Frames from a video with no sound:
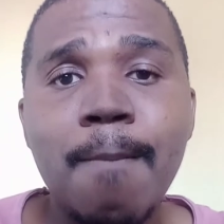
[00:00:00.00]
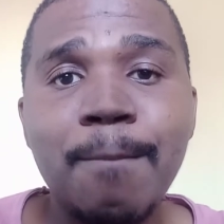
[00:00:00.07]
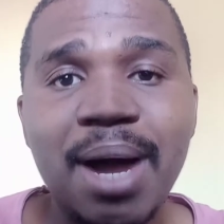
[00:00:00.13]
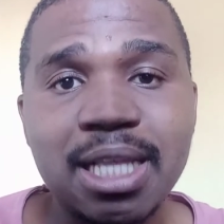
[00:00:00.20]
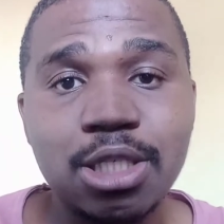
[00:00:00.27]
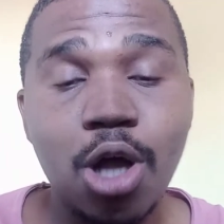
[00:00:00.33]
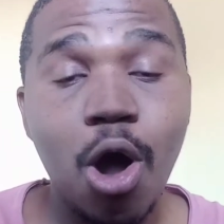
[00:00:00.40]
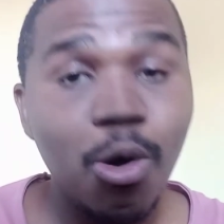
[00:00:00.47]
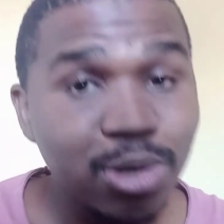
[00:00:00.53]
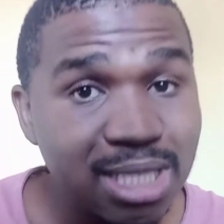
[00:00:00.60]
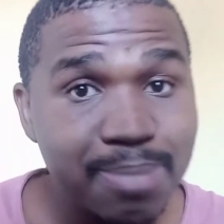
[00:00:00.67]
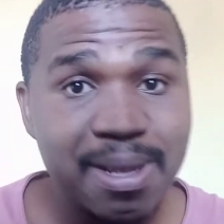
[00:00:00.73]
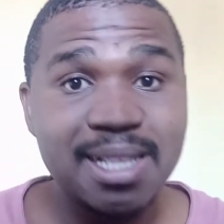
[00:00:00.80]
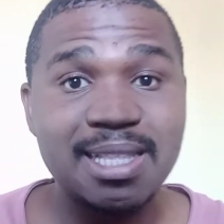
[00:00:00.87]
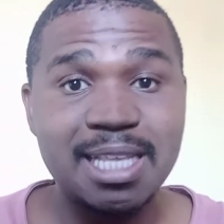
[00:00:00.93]
But
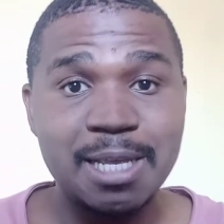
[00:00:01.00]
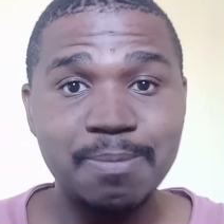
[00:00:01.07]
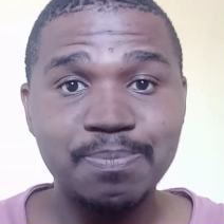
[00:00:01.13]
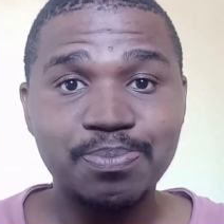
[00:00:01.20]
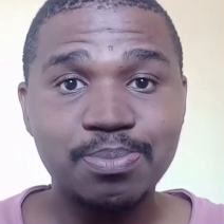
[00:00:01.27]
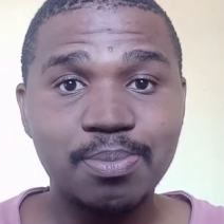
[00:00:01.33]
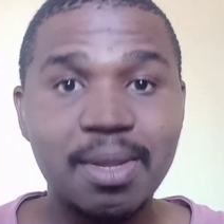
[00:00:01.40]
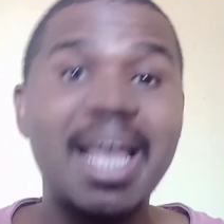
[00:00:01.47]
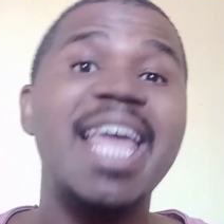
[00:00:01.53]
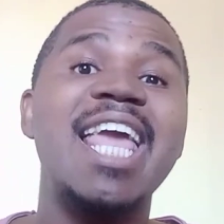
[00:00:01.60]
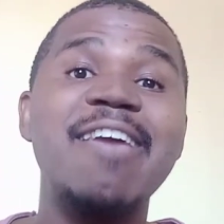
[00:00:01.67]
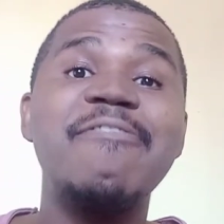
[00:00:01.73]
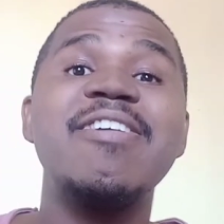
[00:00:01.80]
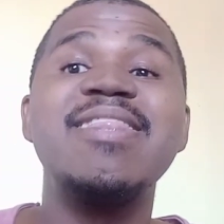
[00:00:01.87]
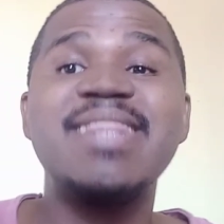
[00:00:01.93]
ultimately,
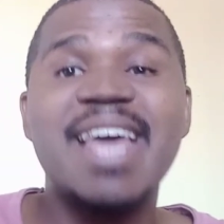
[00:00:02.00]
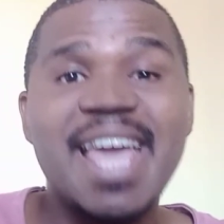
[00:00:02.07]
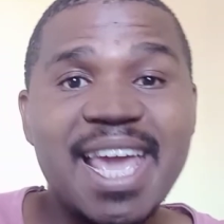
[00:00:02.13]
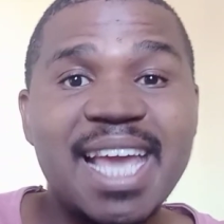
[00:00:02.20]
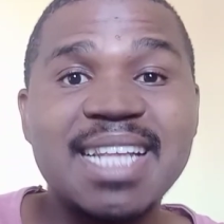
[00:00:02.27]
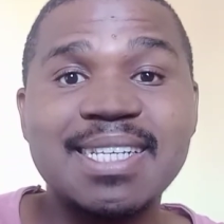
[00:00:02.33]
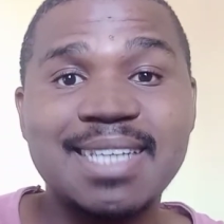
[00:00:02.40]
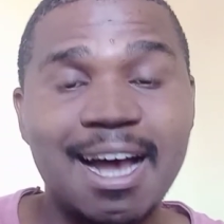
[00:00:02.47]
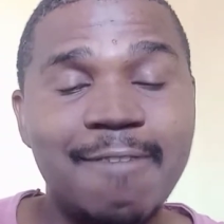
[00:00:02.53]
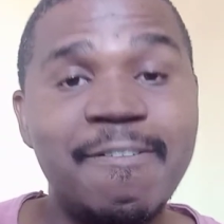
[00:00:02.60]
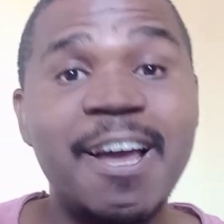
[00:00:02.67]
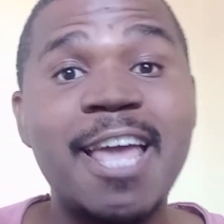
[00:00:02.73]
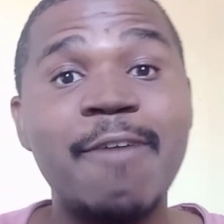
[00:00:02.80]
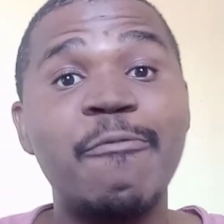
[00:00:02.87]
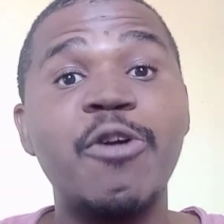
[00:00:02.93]
even they can
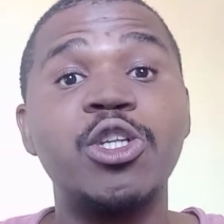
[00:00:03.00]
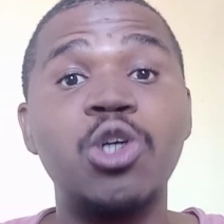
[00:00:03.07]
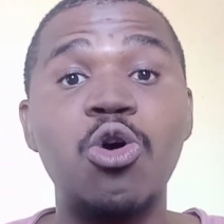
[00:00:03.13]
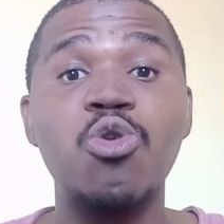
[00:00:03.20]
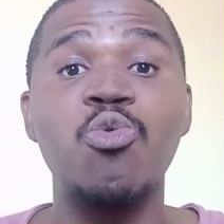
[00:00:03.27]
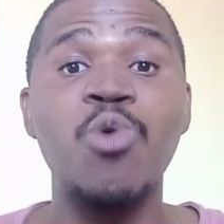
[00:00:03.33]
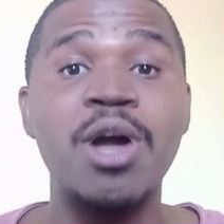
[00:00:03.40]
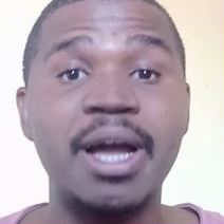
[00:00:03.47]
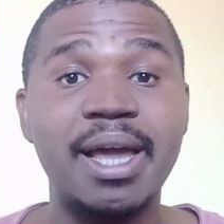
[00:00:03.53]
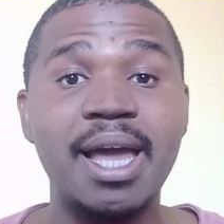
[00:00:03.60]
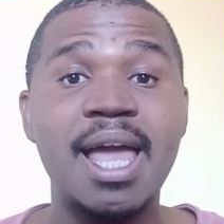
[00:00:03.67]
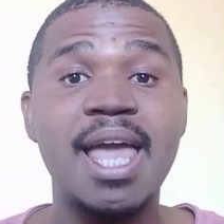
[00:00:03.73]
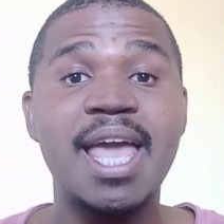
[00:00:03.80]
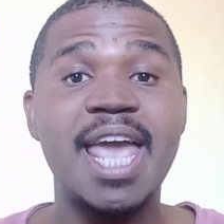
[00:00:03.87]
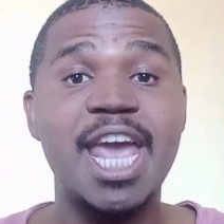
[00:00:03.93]
suffer if we don't
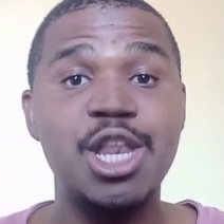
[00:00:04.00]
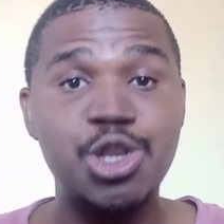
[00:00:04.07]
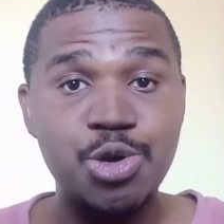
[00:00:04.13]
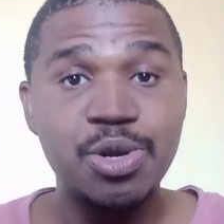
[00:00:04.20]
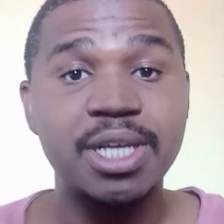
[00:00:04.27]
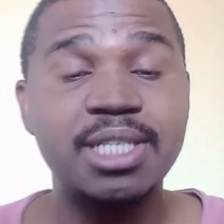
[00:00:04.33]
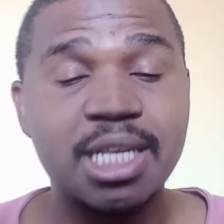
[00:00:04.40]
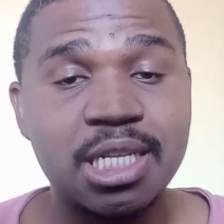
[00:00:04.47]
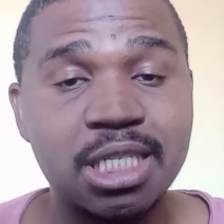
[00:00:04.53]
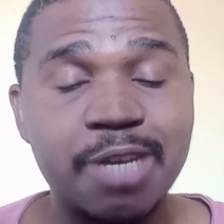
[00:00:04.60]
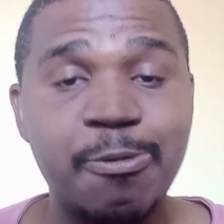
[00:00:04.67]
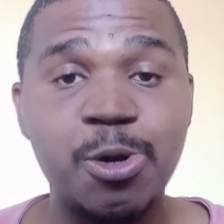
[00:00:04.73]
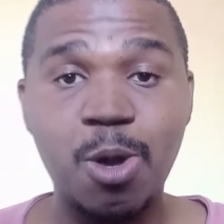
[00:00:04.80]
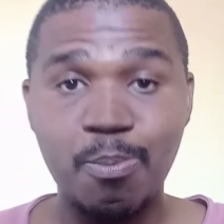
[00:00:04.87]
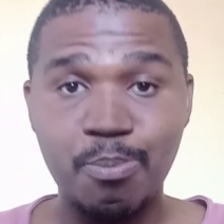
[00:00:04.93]
work in unison, if we